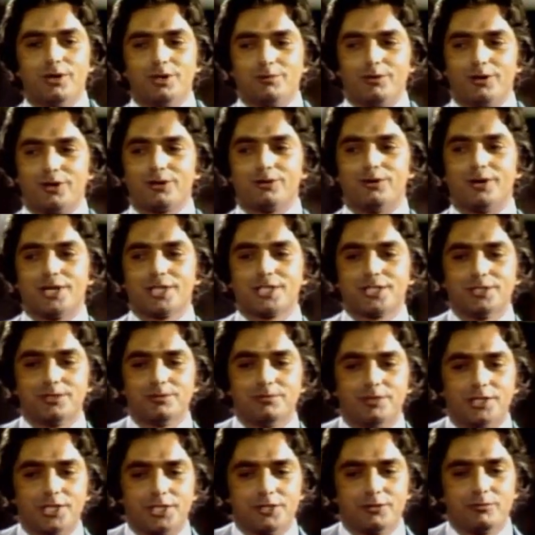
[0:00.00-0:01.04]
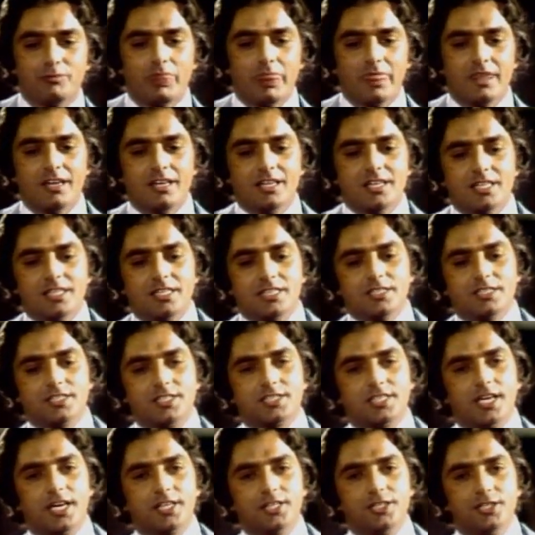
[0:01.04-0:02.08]
more question, but
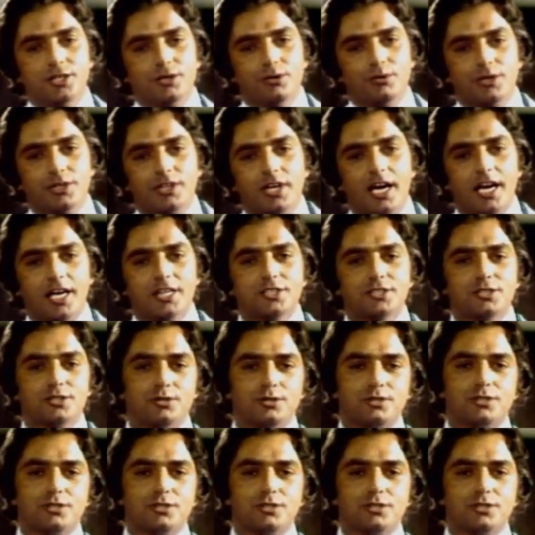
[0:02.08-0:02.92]
since I deal with high school